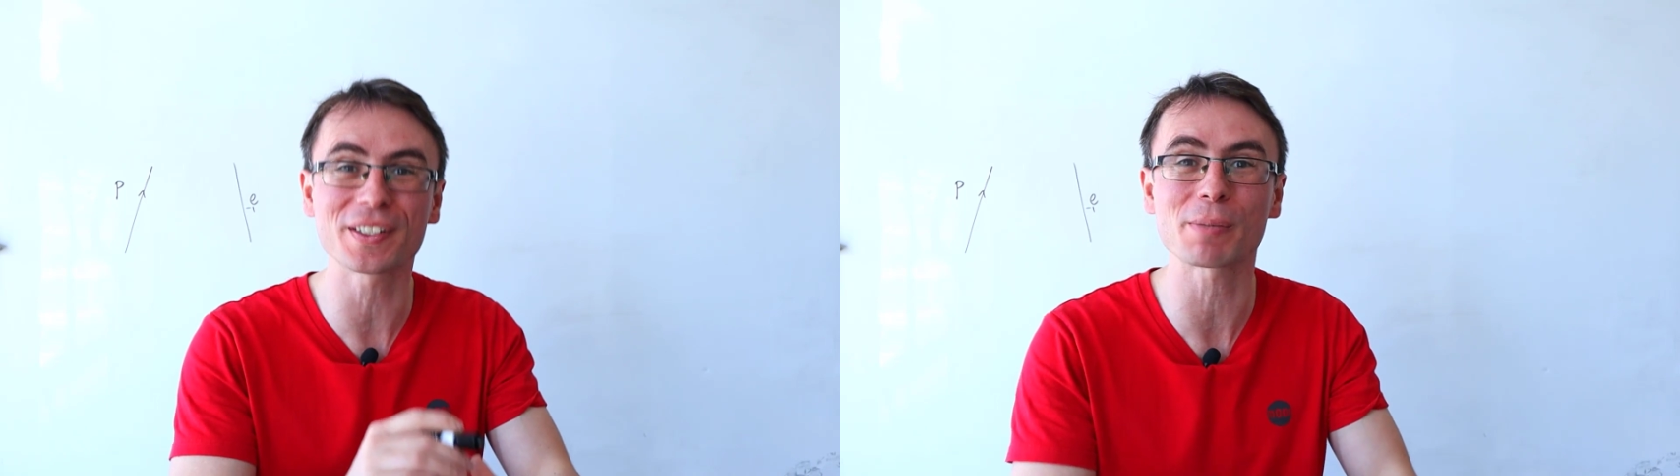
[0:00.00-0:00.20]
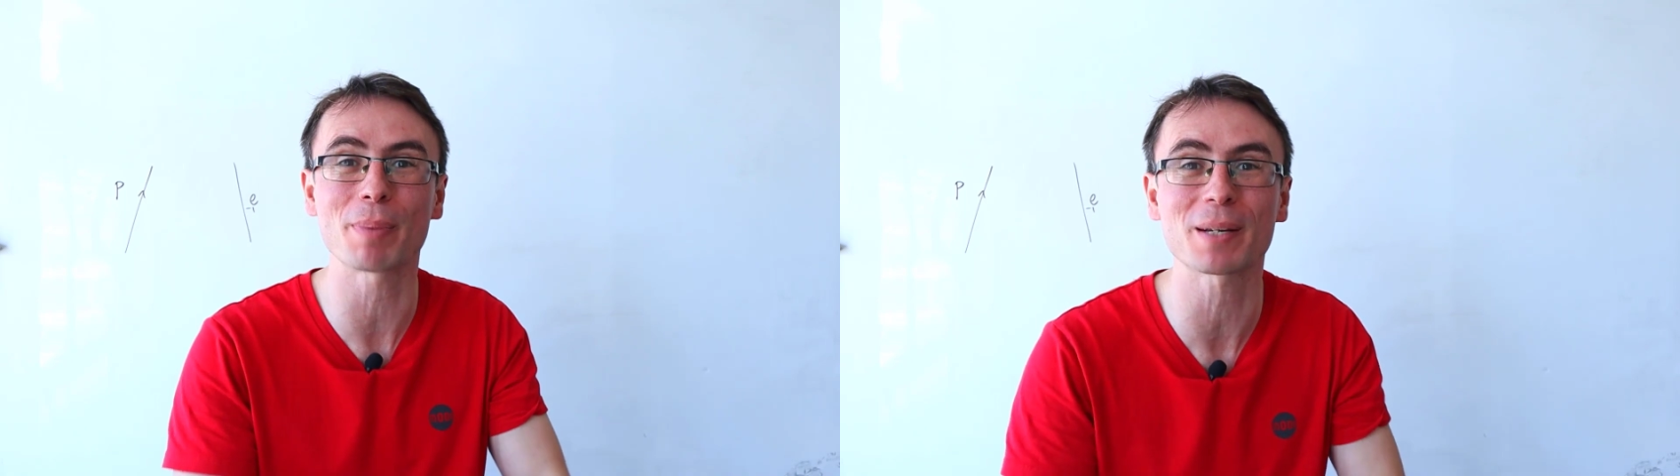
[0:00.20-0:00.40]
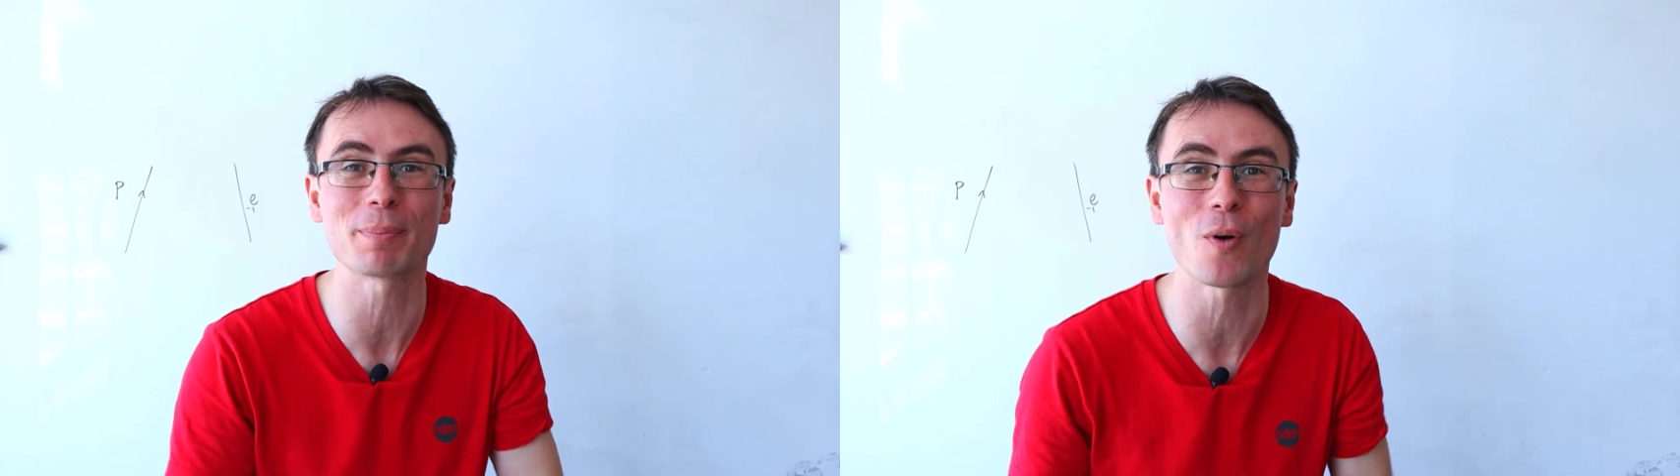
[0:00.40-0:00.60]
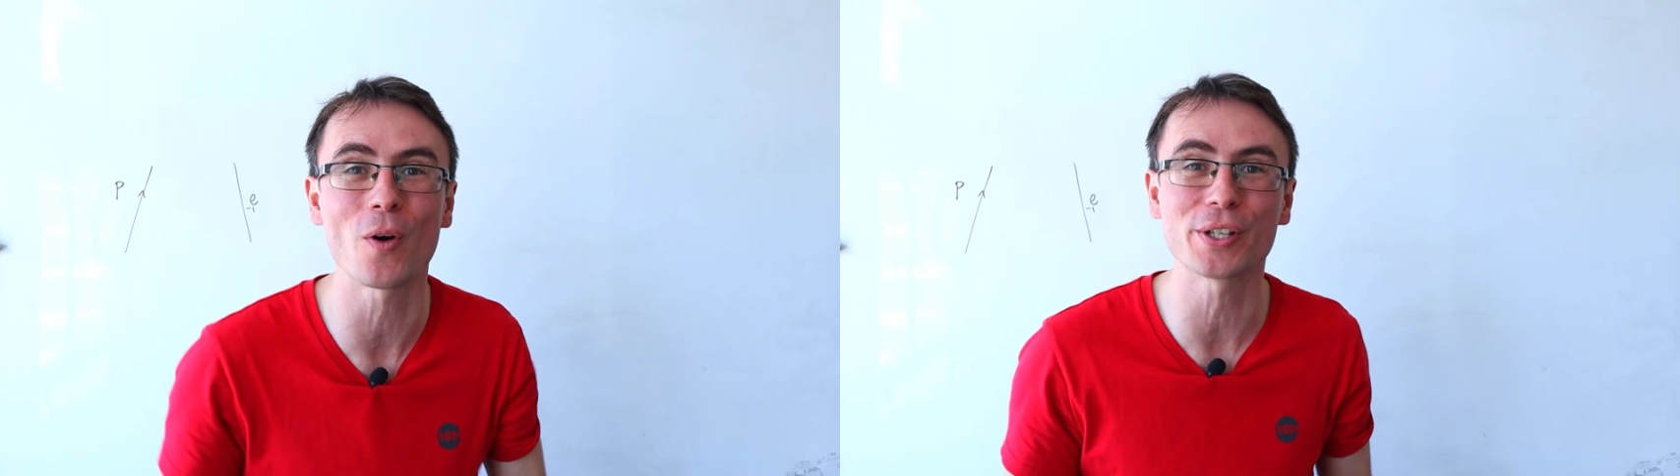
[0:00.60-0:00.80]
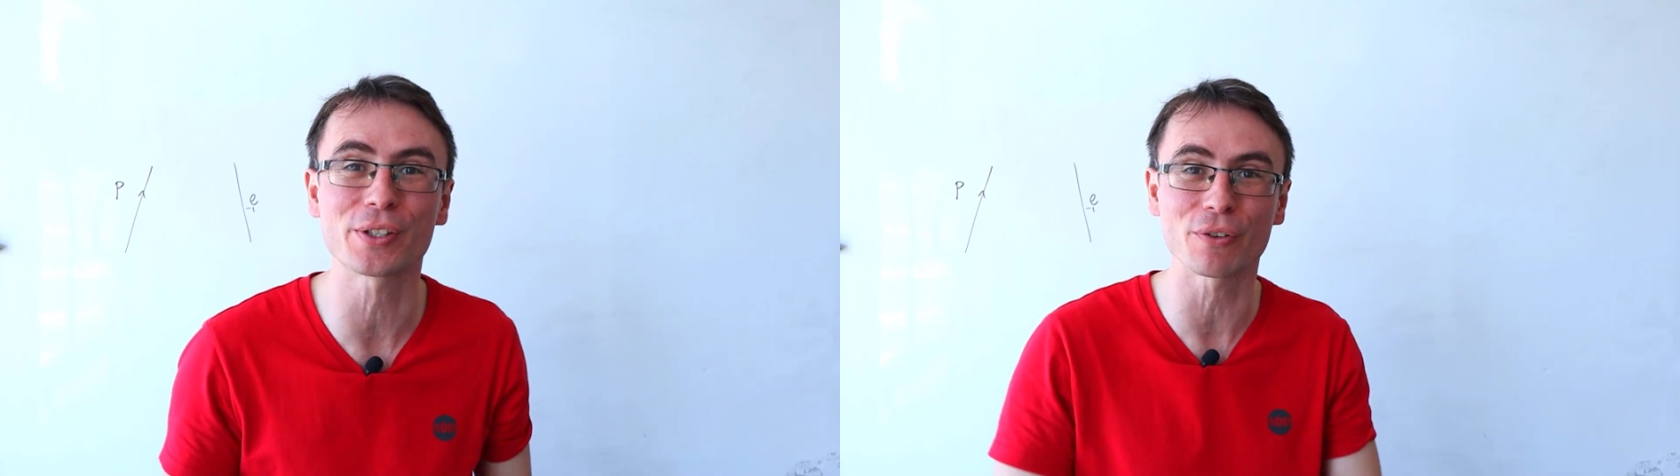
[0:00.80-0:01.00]
of the spec
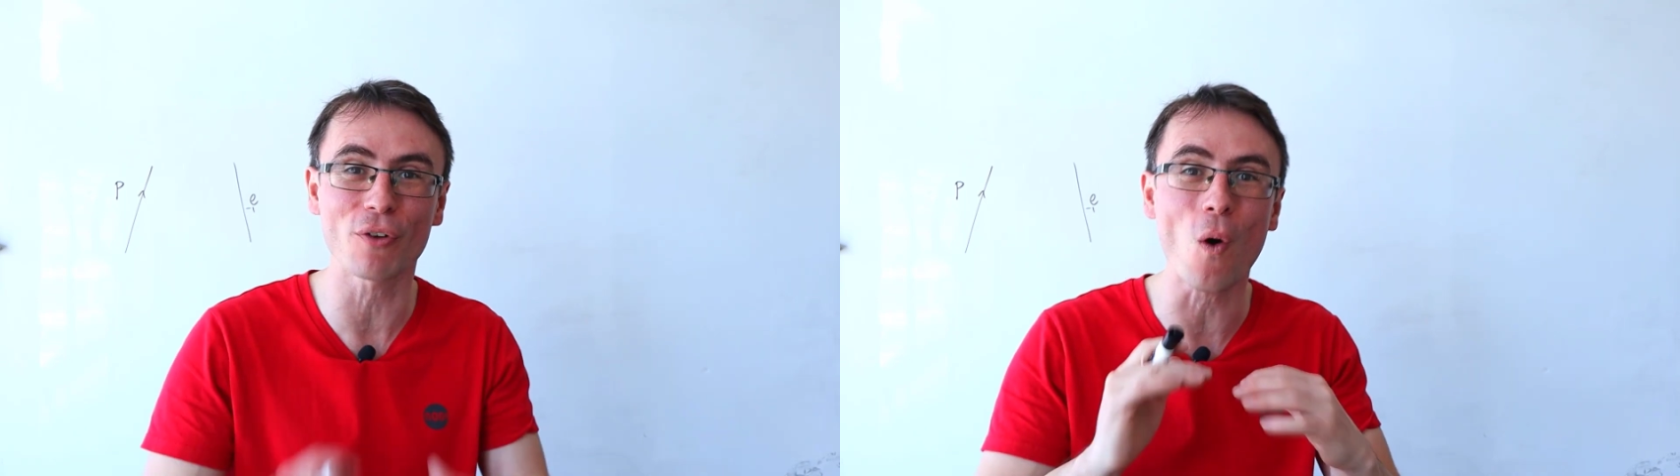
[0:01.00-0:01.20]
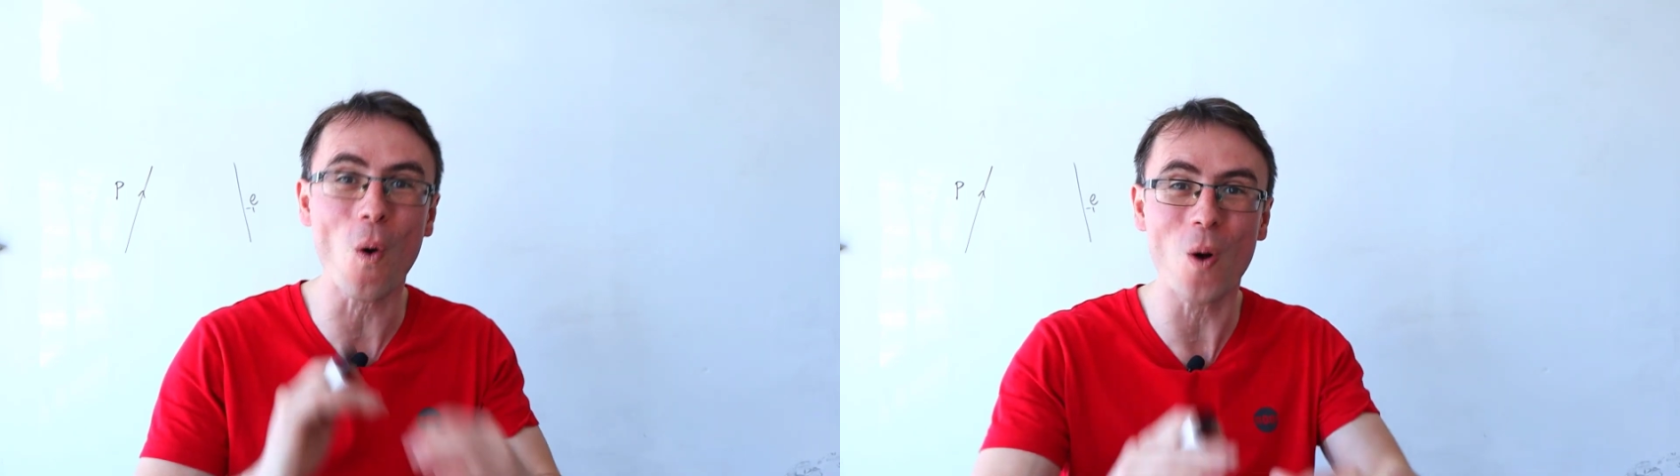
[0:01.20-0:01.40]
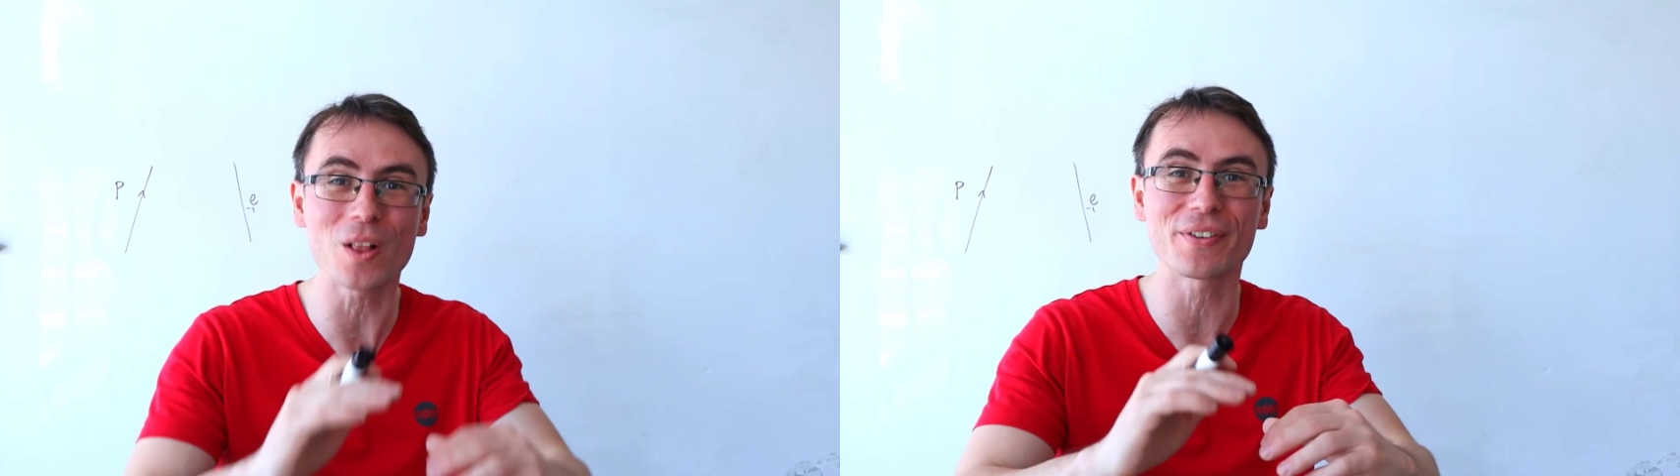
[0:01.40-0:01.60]
points of all